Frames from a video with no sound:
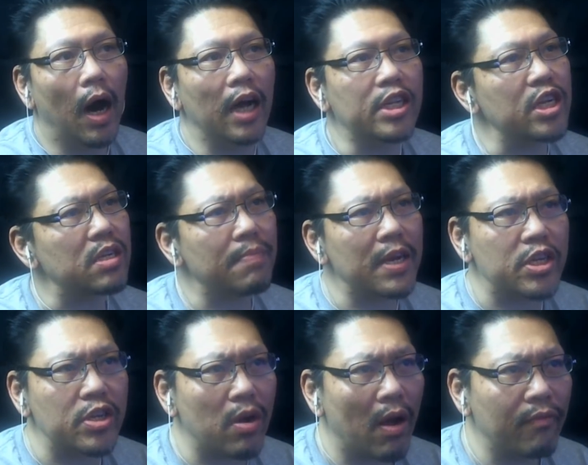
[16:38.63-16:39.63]
Just make
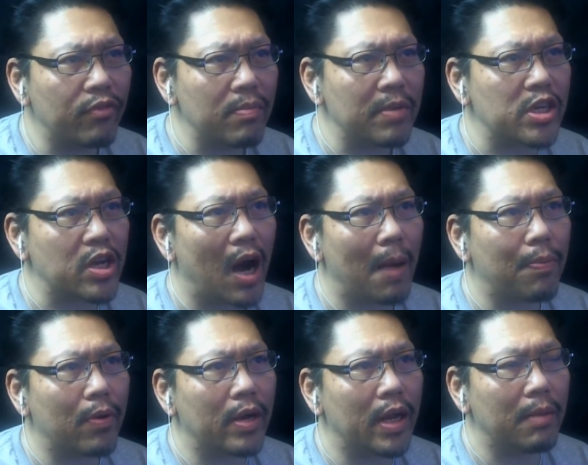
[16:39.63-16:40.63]
sure you don't have too much
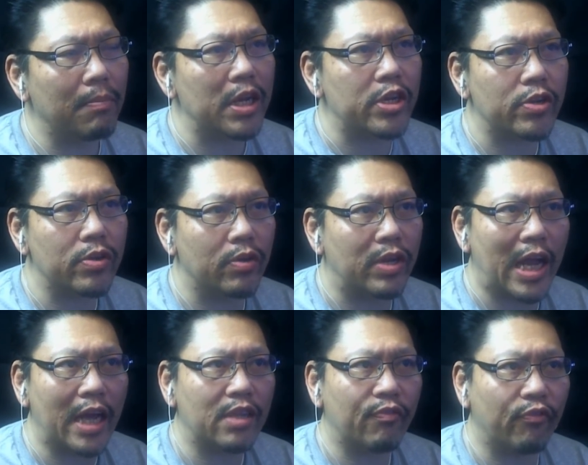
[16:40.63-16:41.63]
copper in it. Make sure your
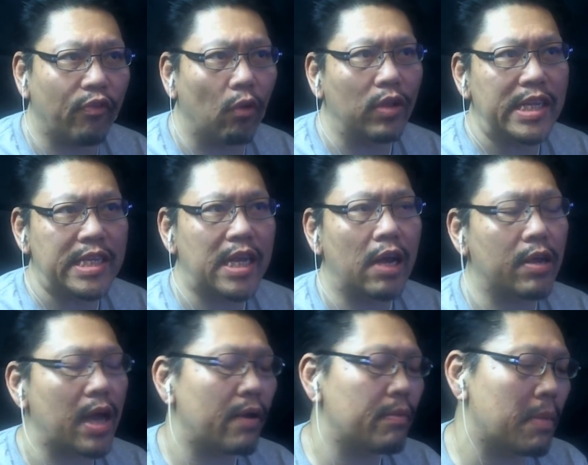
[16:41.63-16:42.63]
tank's fully cycled. You
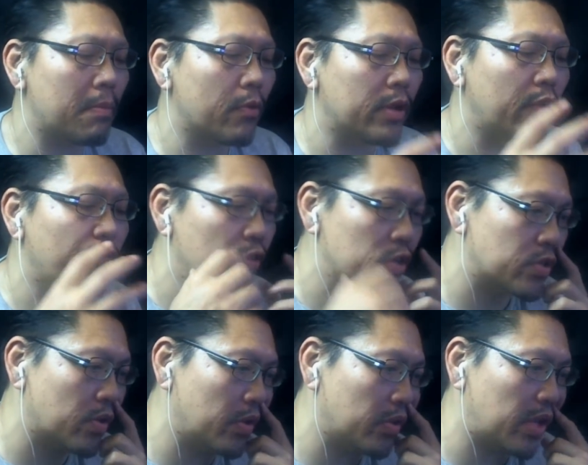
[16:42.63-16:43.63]
got to remember, when you first
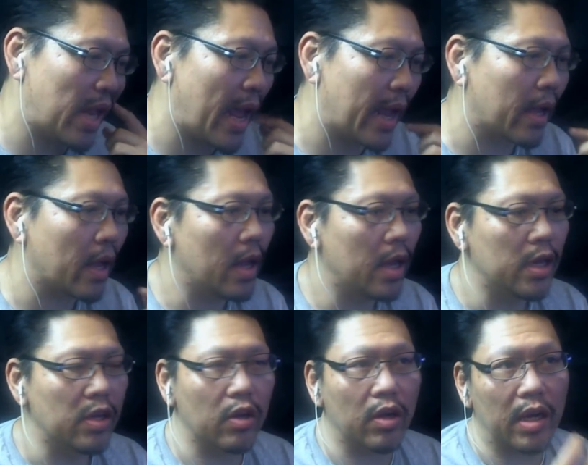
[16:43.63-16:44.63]
soil your tank,
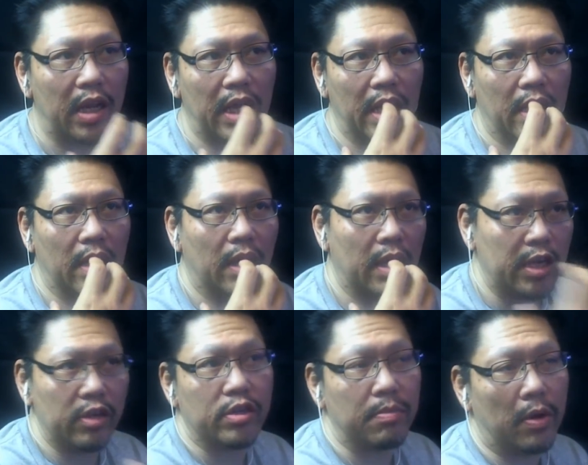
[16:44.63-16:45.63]
you're going to get a
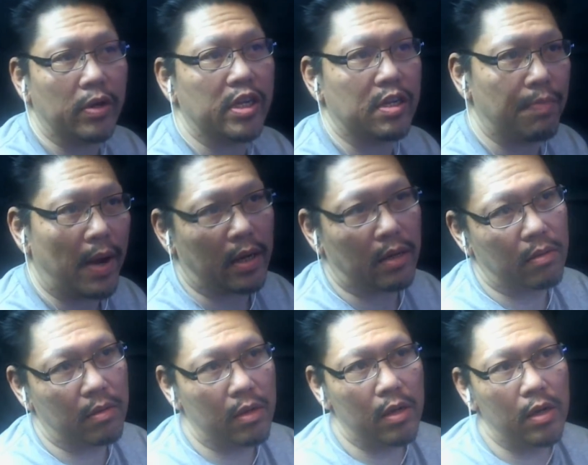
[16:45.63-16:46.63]
huge ammonia spike.
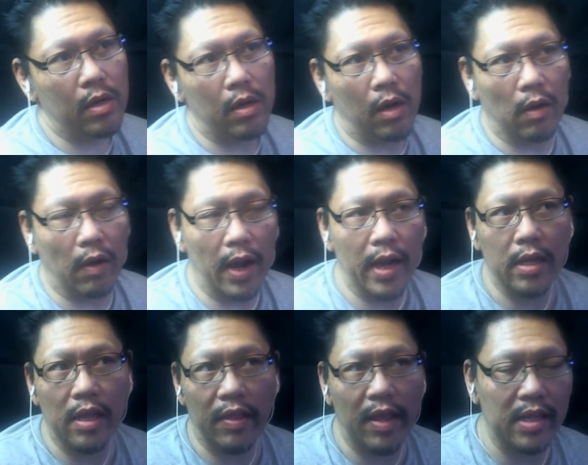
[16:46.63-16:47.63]
All right?
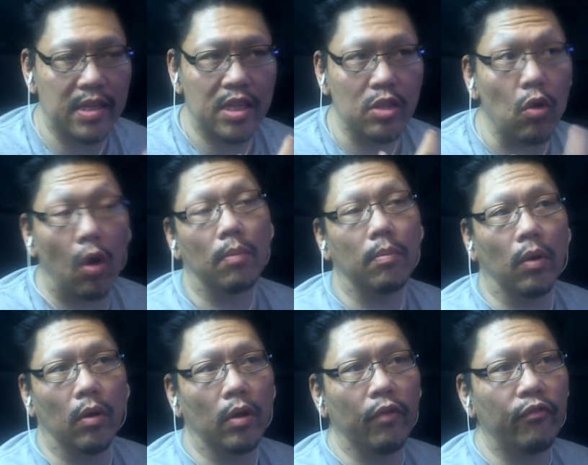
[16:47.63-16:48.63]
And that's
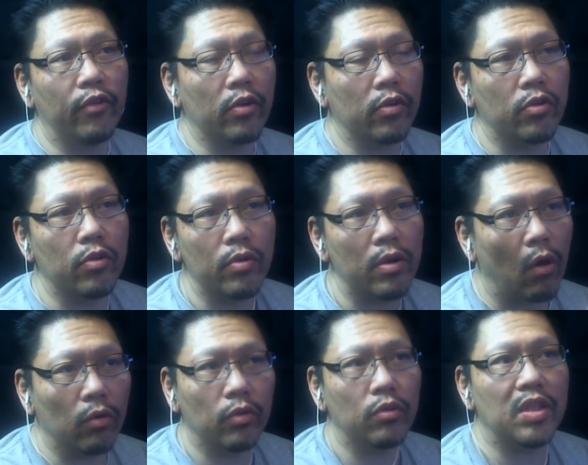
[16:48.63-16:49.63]
normal. If you're doing a
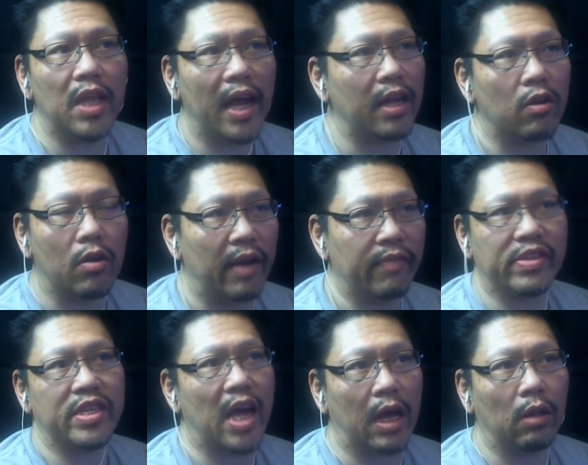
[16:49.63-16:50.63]
whole new tank, you're going to have to
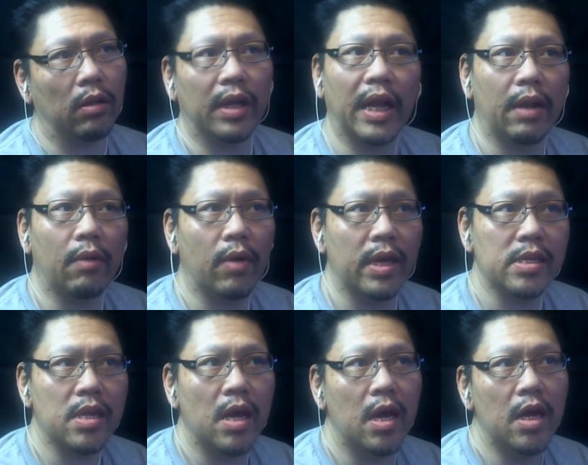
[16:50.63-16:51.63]
cycle it
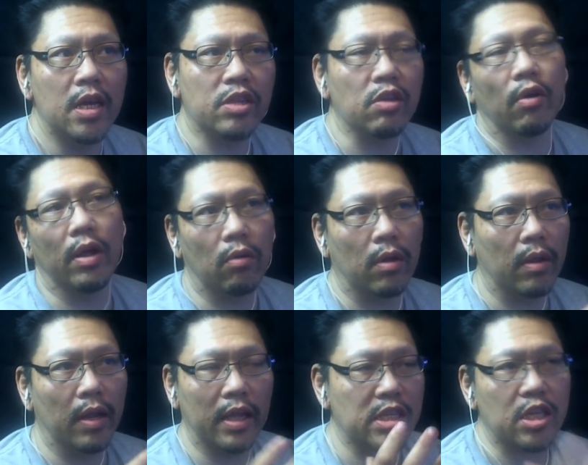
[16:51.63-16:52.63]
anyways. So
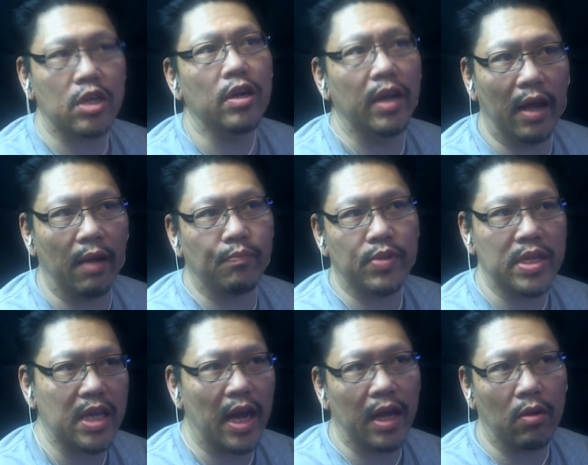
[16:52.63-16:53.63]
it's good. It helps the
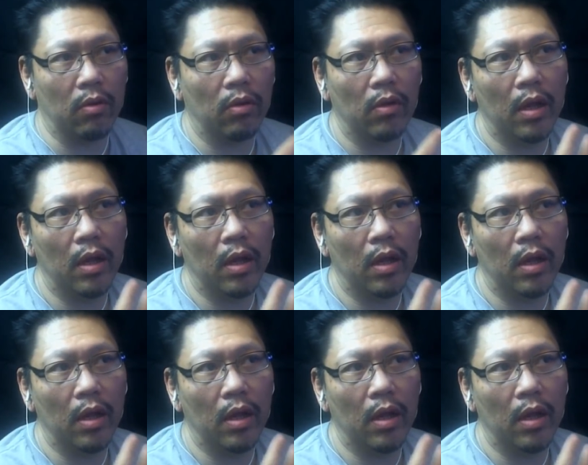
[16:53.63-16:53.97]
cycle.